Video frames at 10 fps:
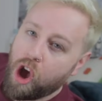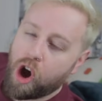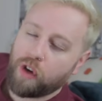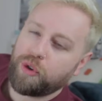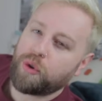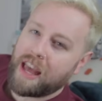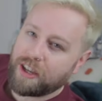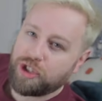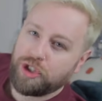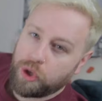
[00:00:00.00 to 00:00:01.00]
off your
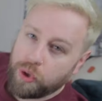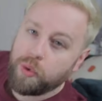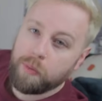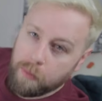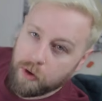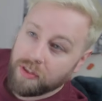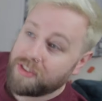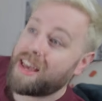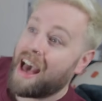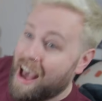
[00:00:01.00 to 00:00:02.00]
next 2 months,